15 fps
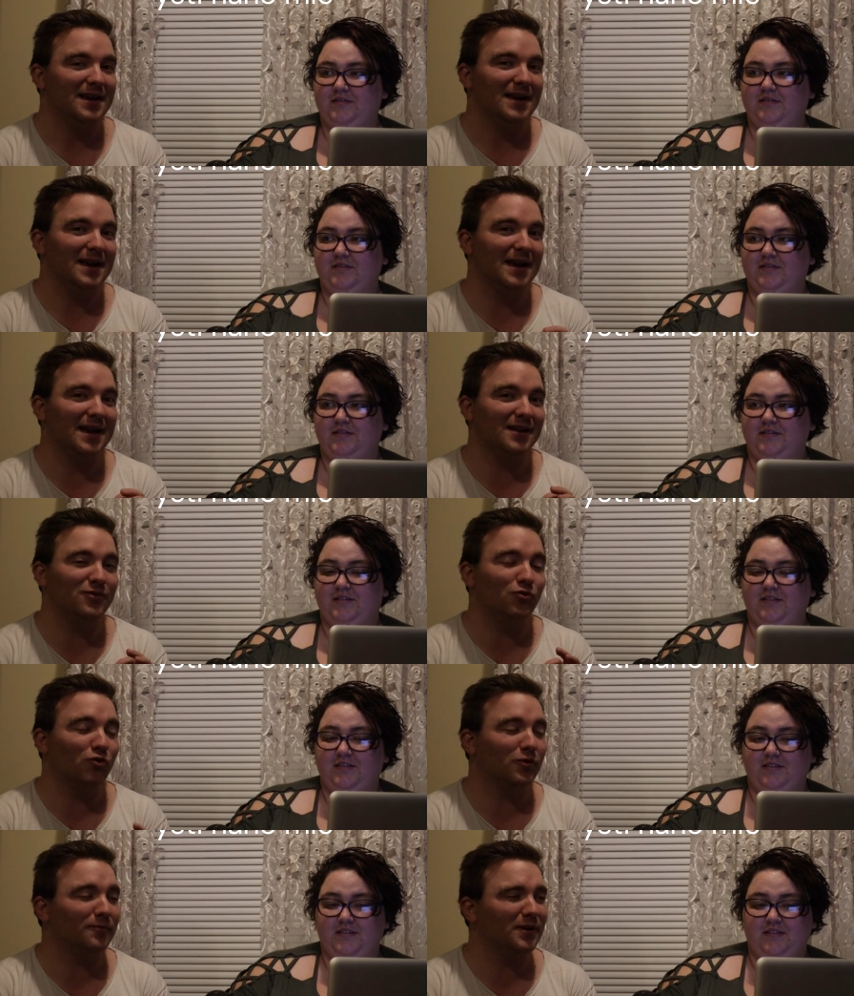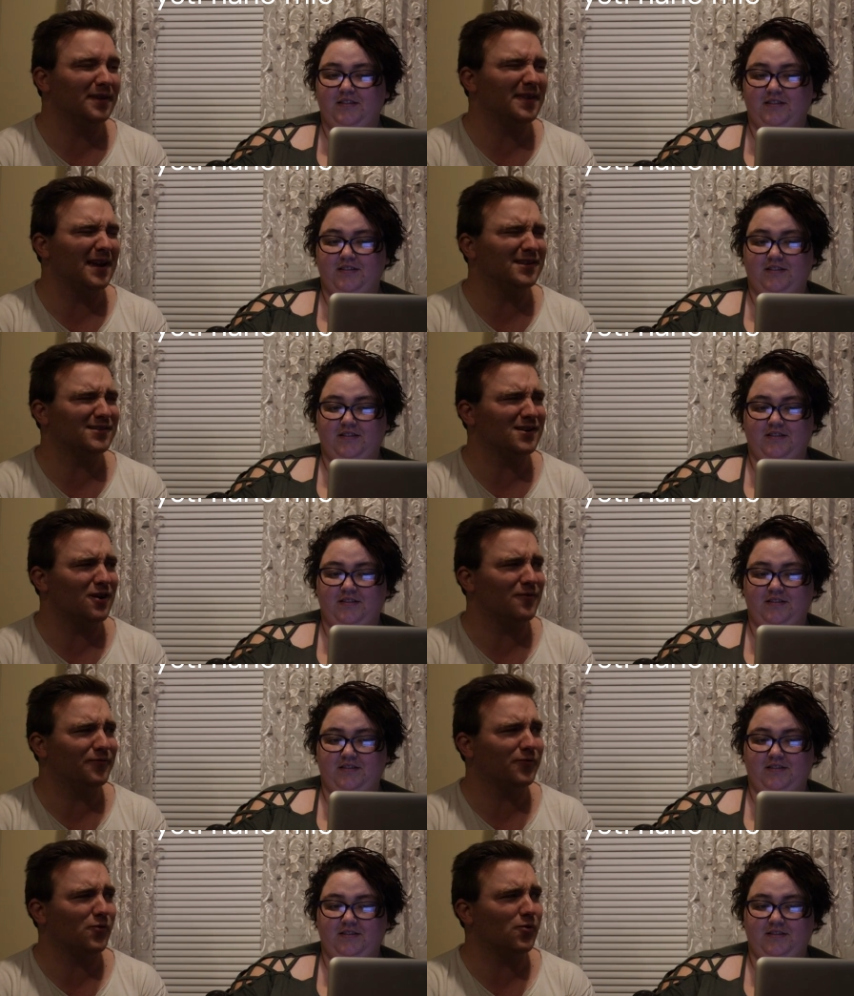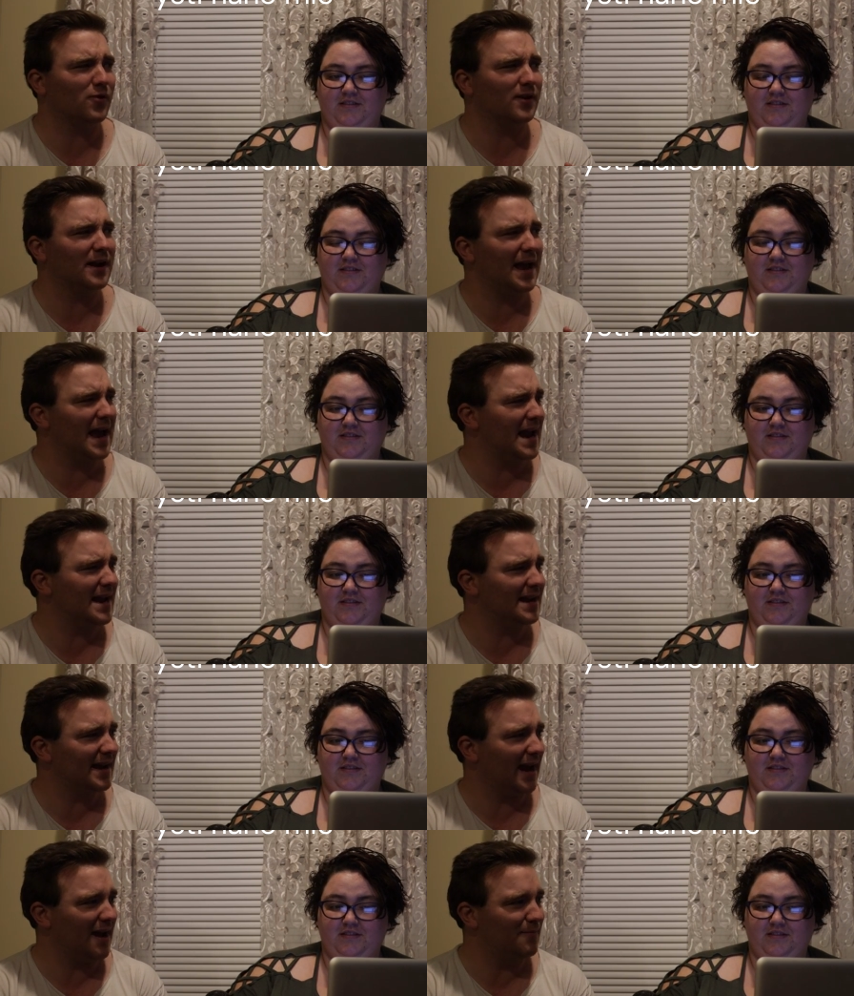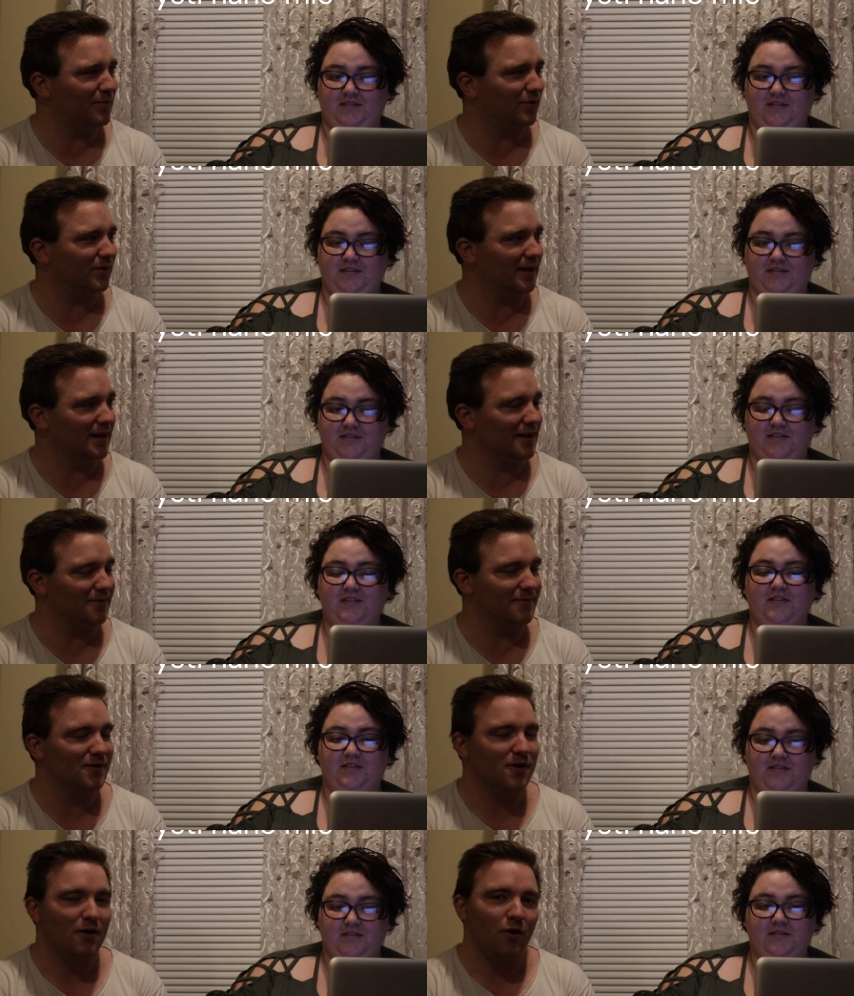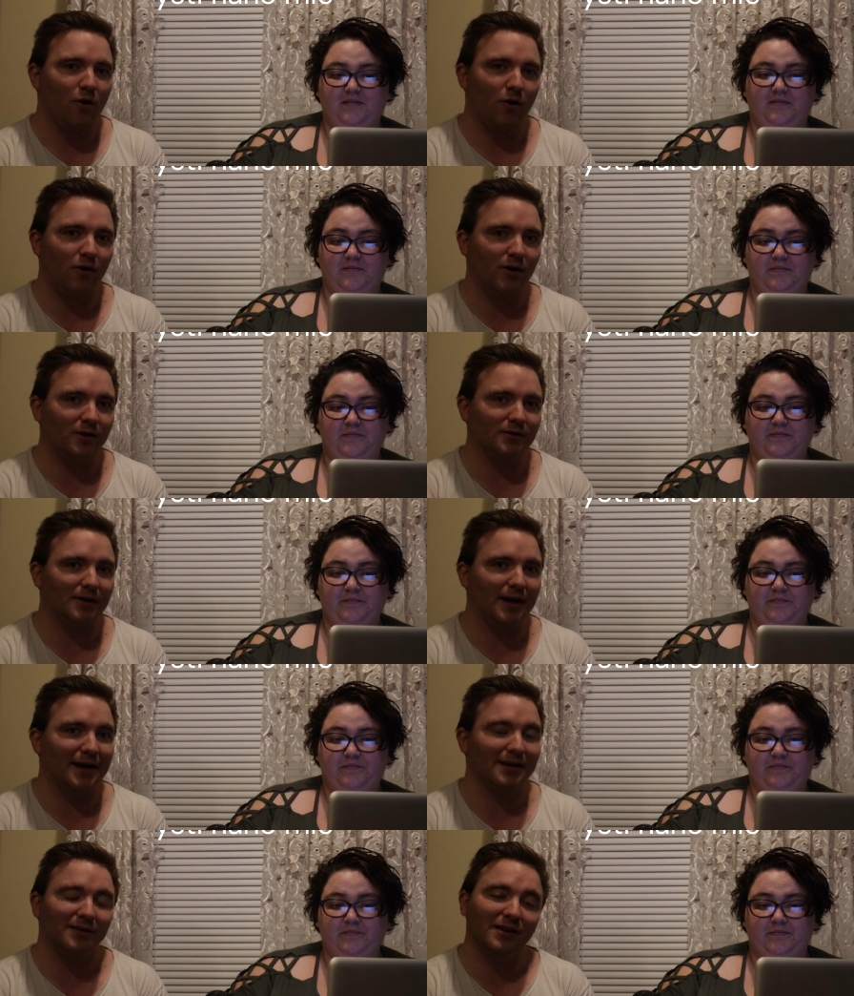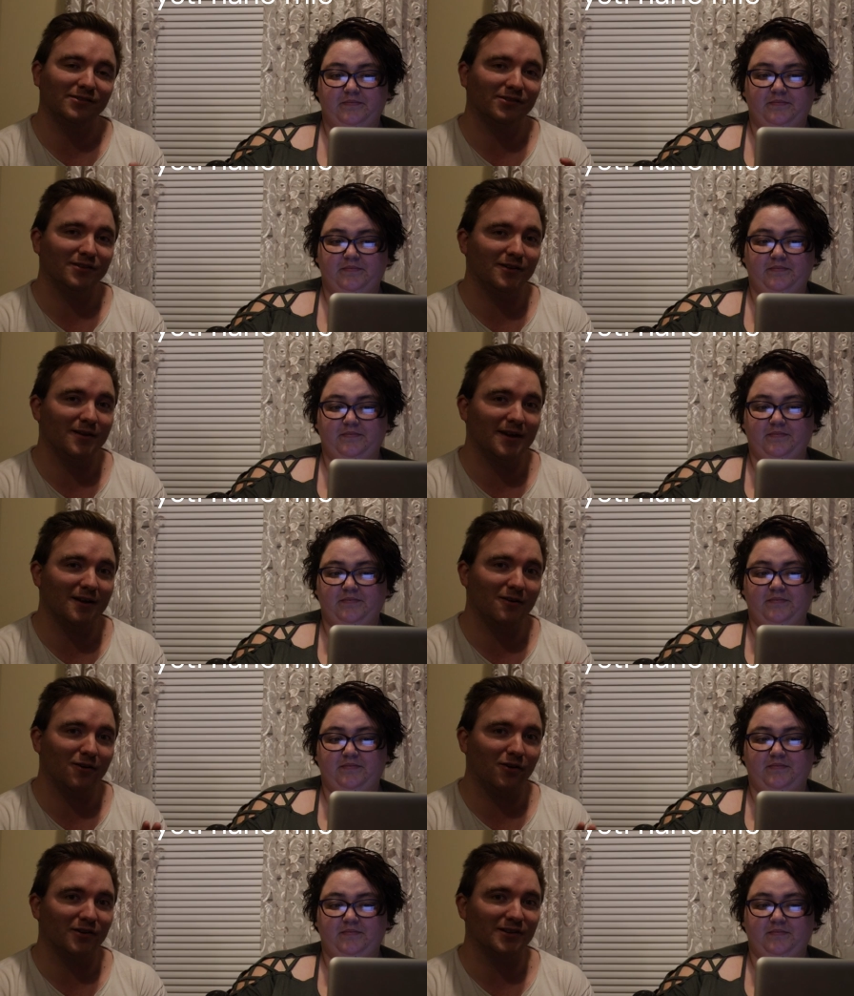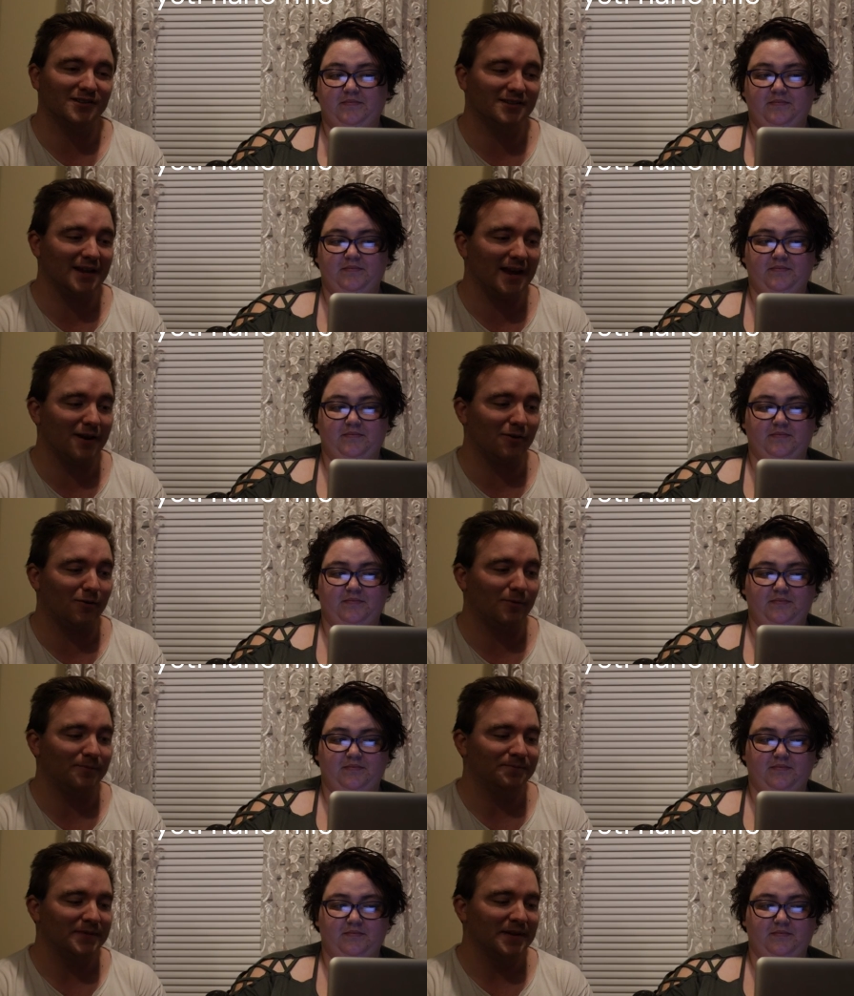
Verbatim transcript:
Speaker 1: And normally they sell for $80, I believe, online, unless you get it on a sale.